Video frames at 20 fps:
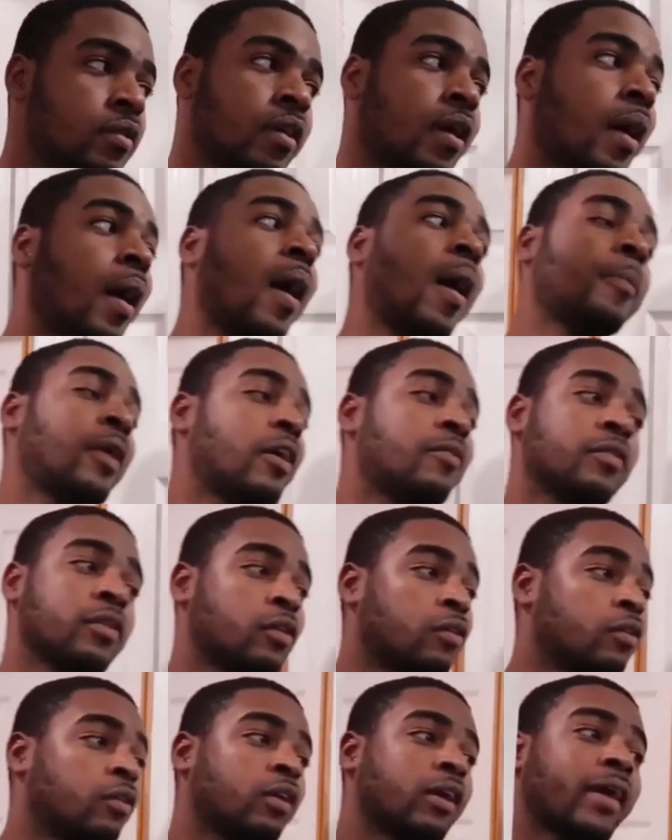I'm not even
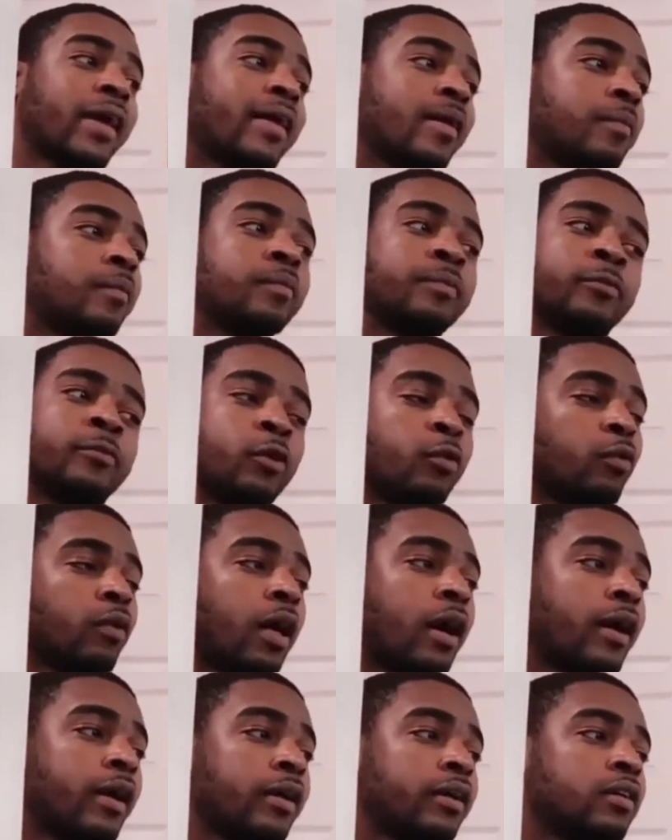gonna cap, no
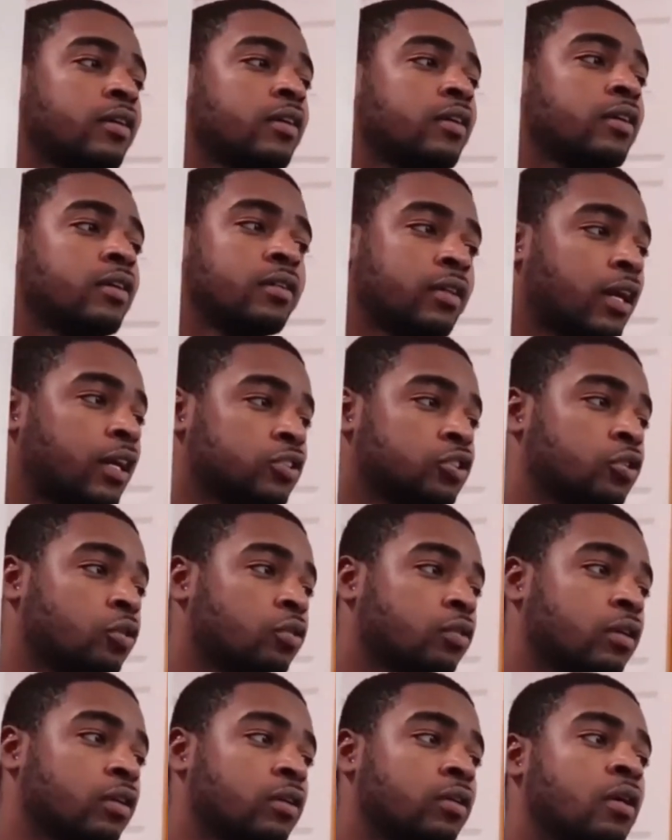lie, not joking.